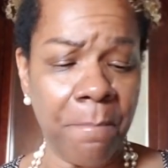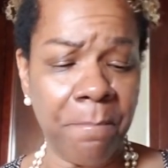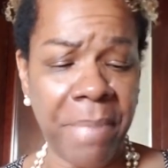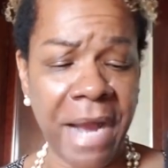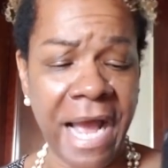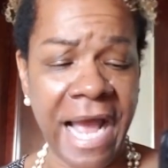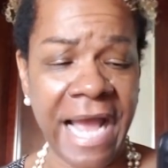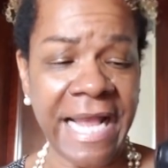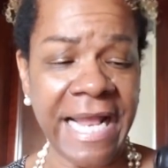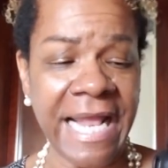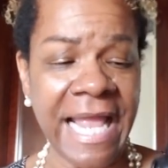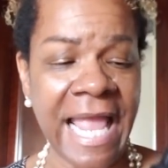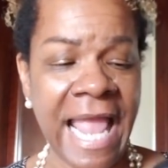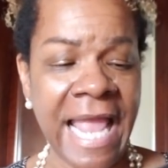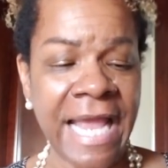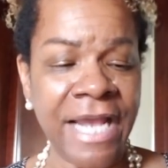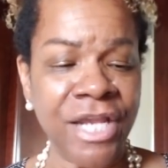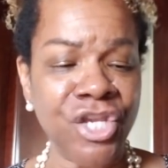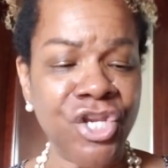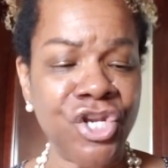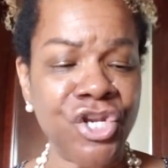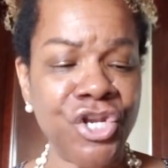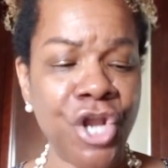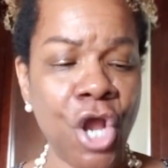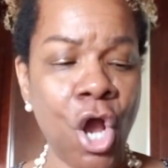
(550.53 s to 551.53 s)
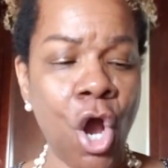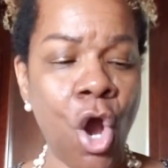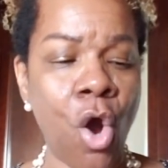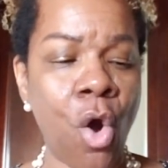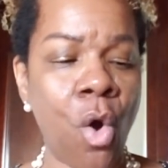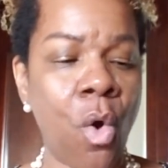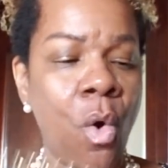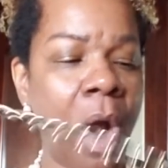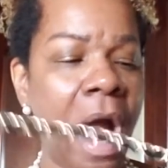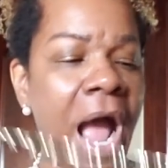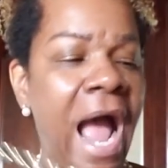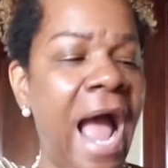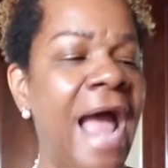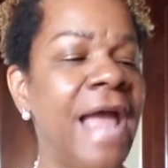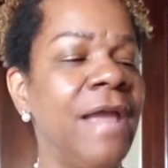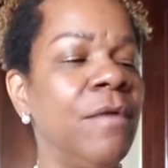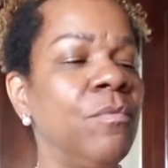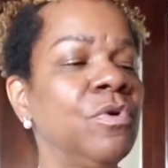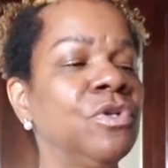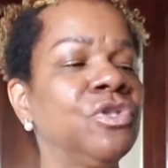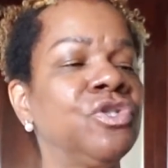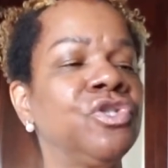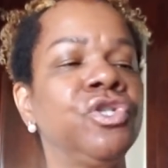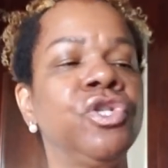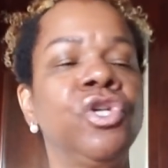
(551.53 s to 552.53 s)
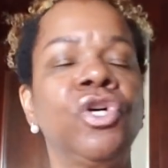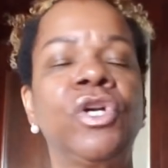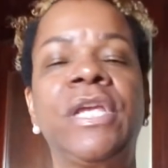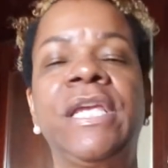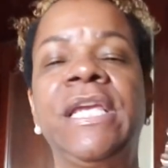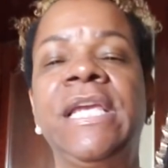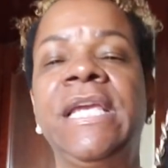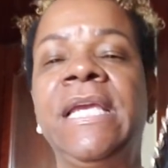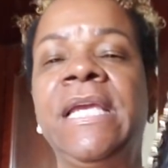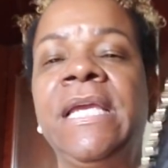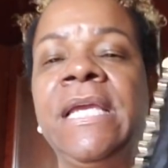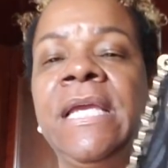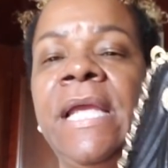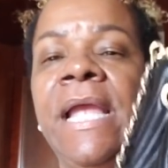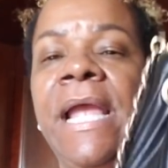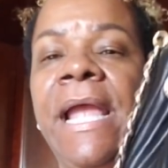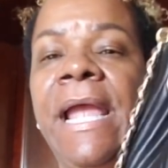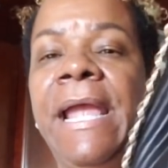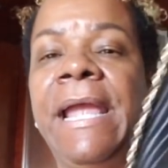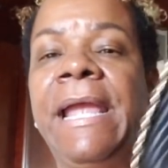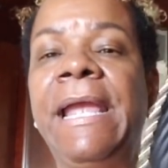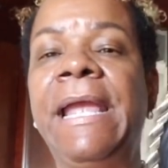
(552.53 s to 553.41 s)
But, you know, I was looking